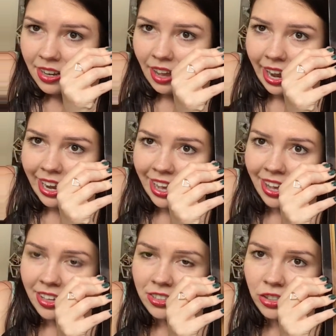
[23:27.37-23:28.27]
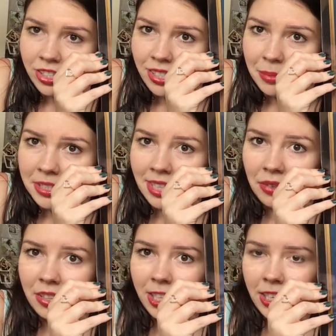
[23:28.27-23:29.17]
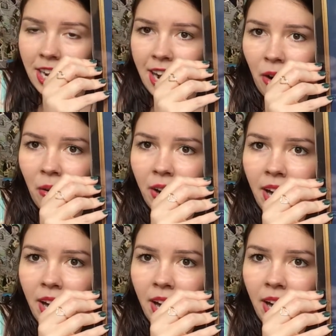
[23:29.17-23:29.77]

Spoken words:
and she's almost done with it now.